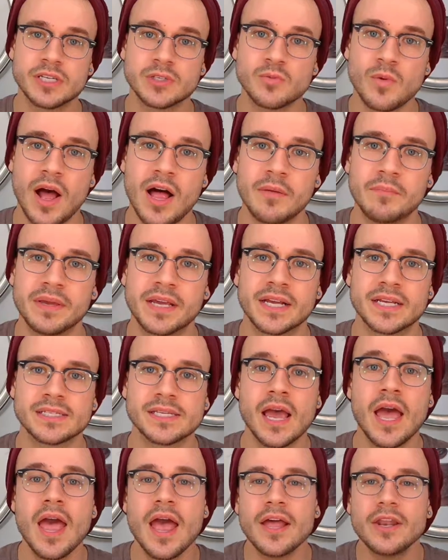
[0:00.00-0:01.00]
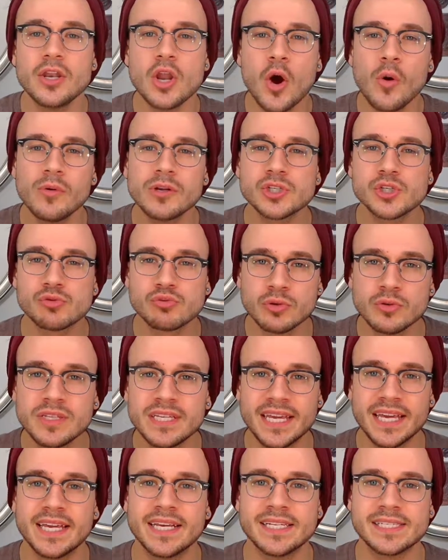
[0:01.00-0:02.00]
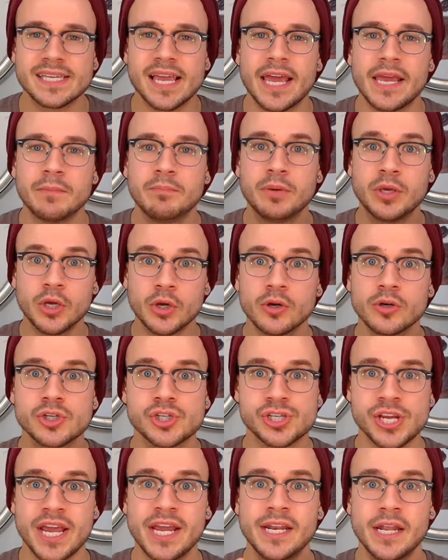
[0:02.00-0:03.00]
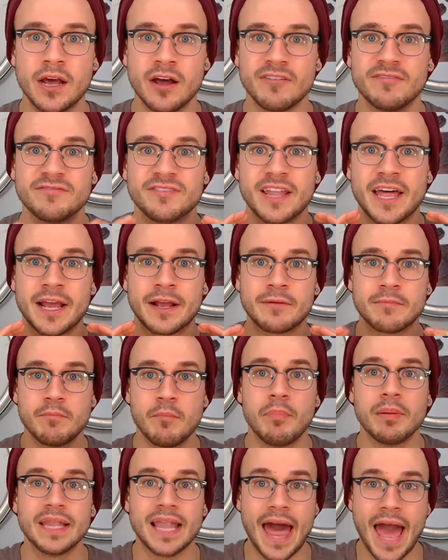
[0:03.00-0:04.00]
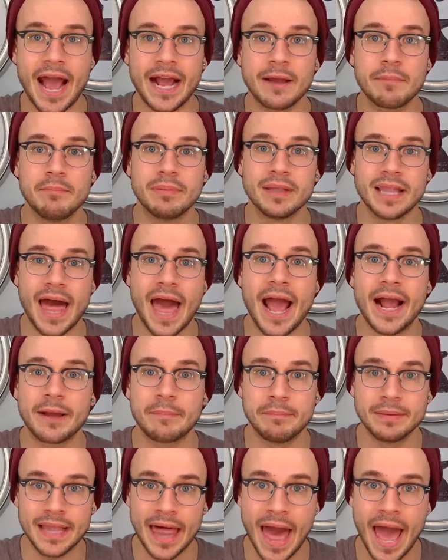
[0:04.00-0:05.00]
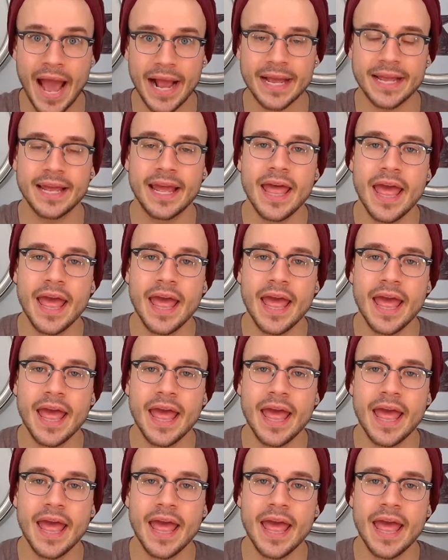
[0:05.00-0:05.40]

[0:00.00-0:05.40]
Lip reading: tones as well, because no one truly is a pure shade of like black, black, black.